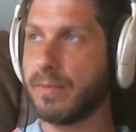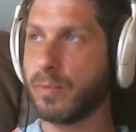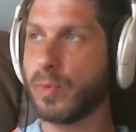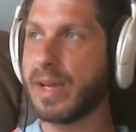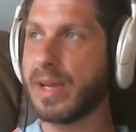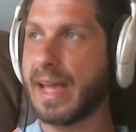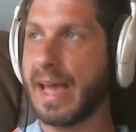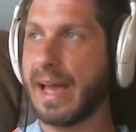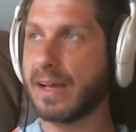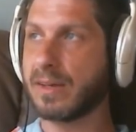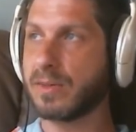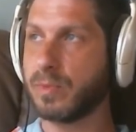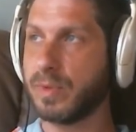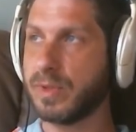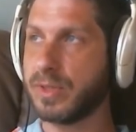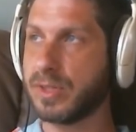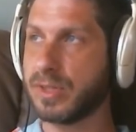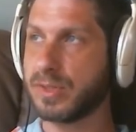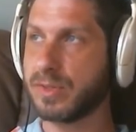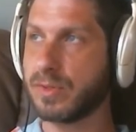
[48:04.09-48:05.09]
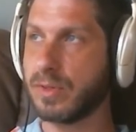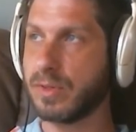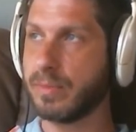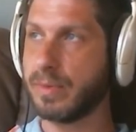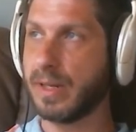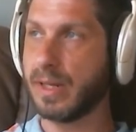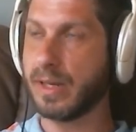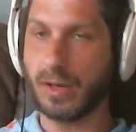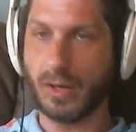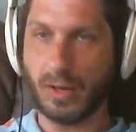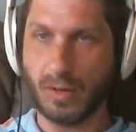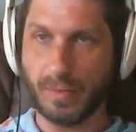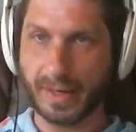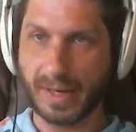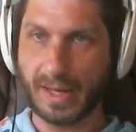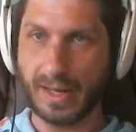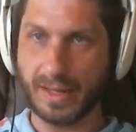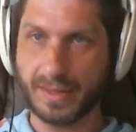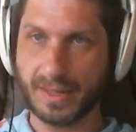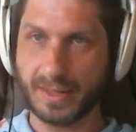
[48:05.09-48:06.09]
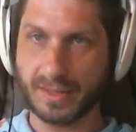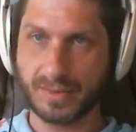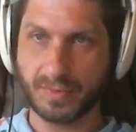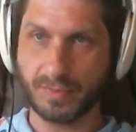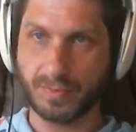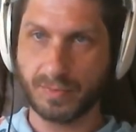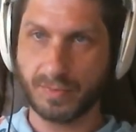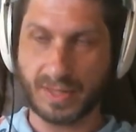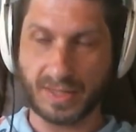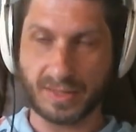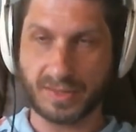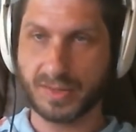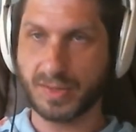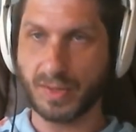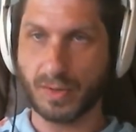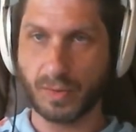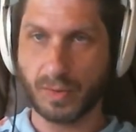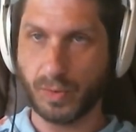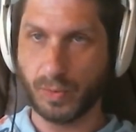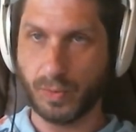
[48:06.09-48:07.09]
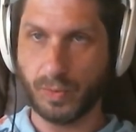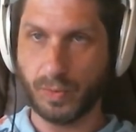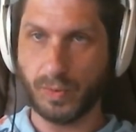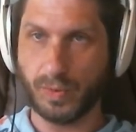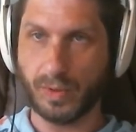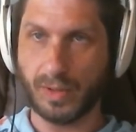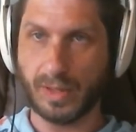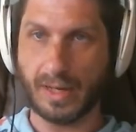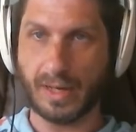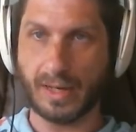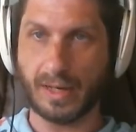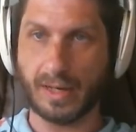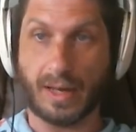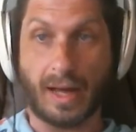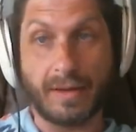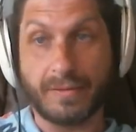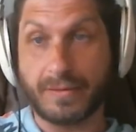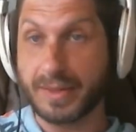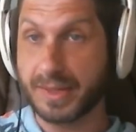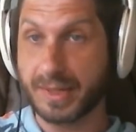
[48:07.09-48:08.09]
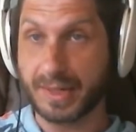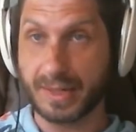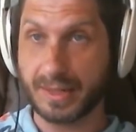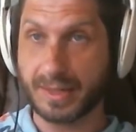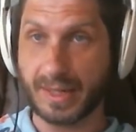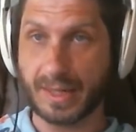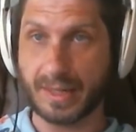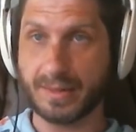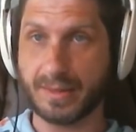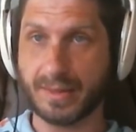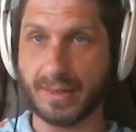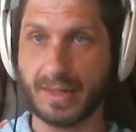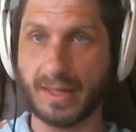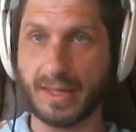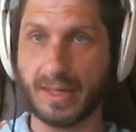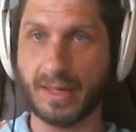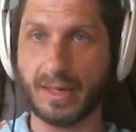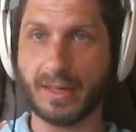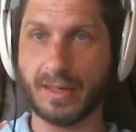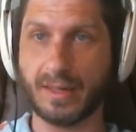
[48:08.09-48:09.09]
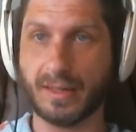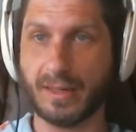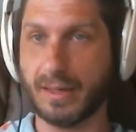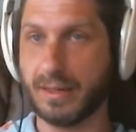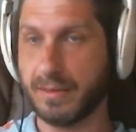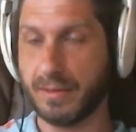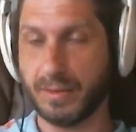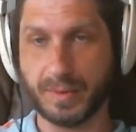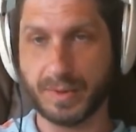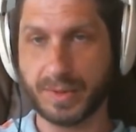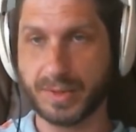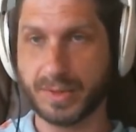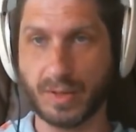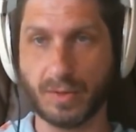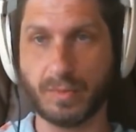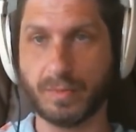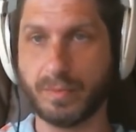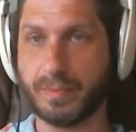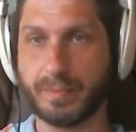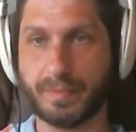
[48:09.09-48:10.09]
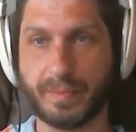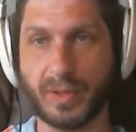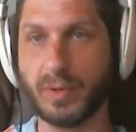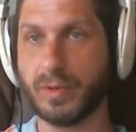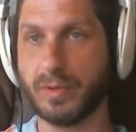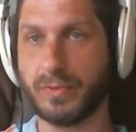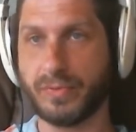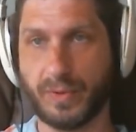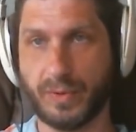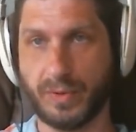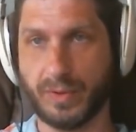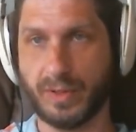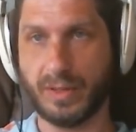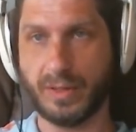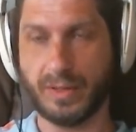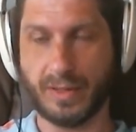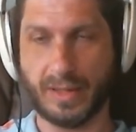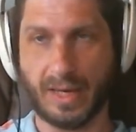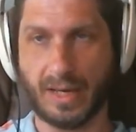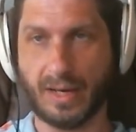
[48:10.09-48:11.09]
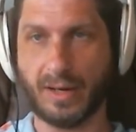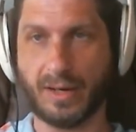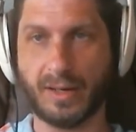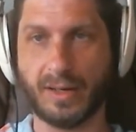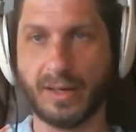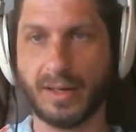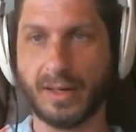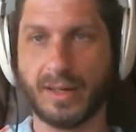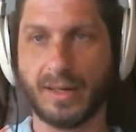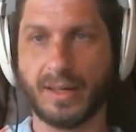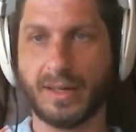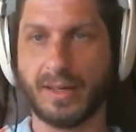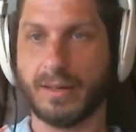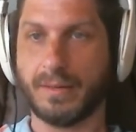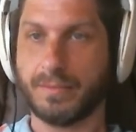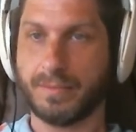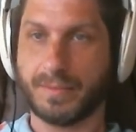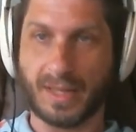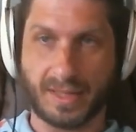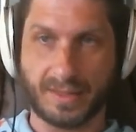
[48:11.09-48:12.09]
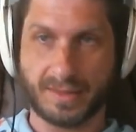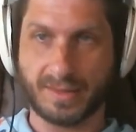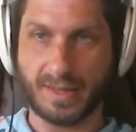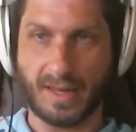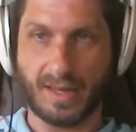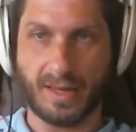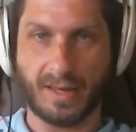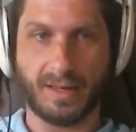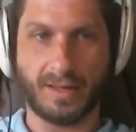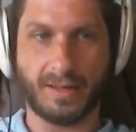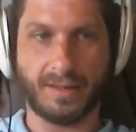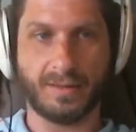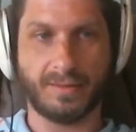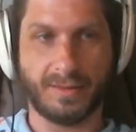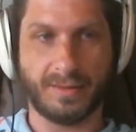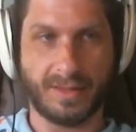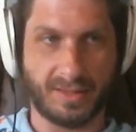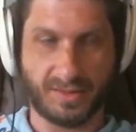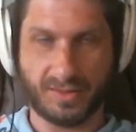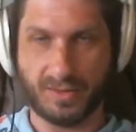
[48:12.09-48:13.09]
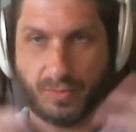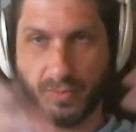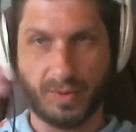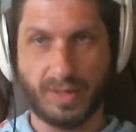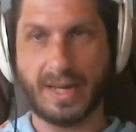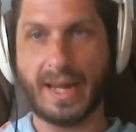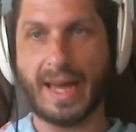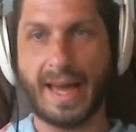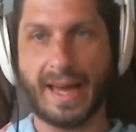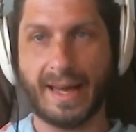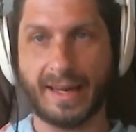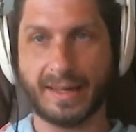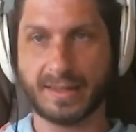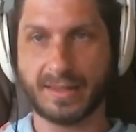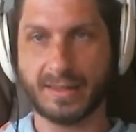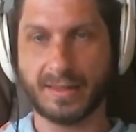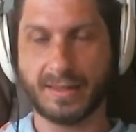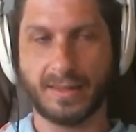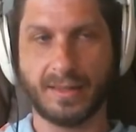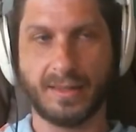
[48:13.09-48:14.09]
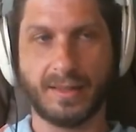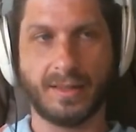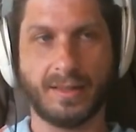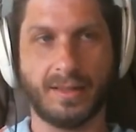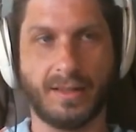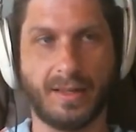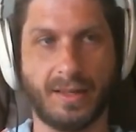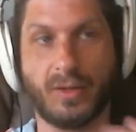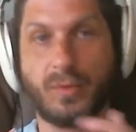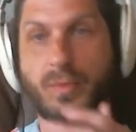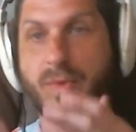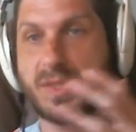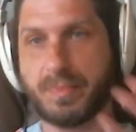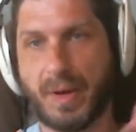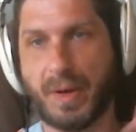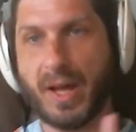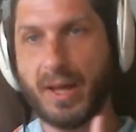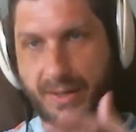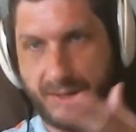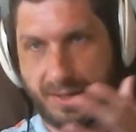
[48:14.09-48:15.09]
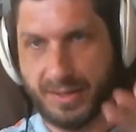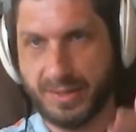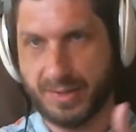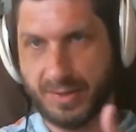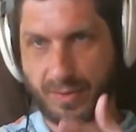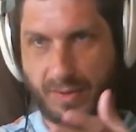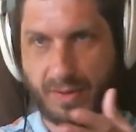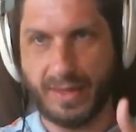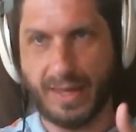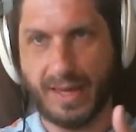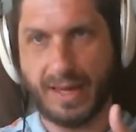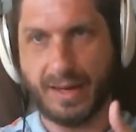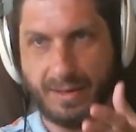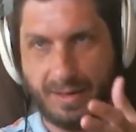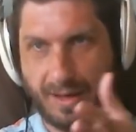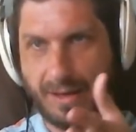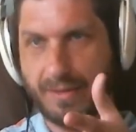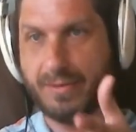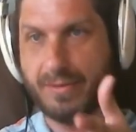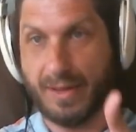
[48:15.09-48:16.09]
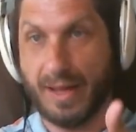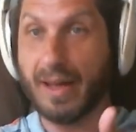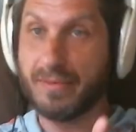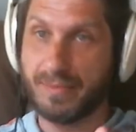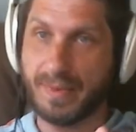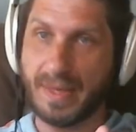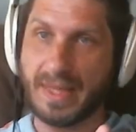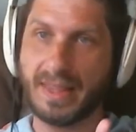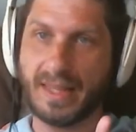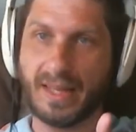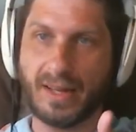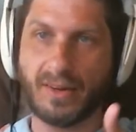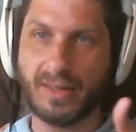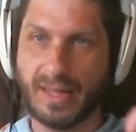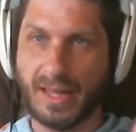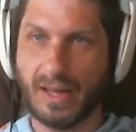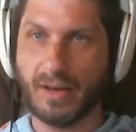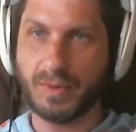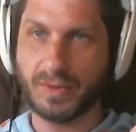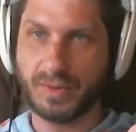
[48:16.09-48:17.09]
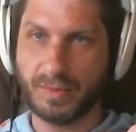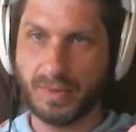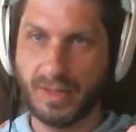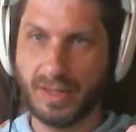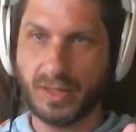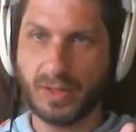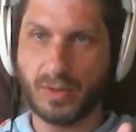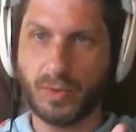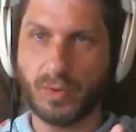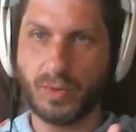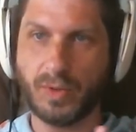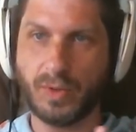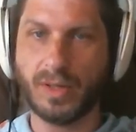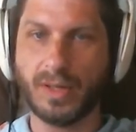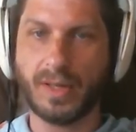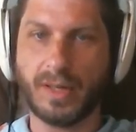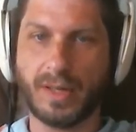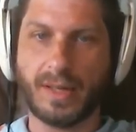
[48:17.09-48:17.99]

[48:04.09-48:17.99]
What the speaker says: React would just sort of be like, oh my God, that's so cool. I visited Tanzania. It was so beautiful there. That's the react. And the respond is sort of that I've been there and that was really cool.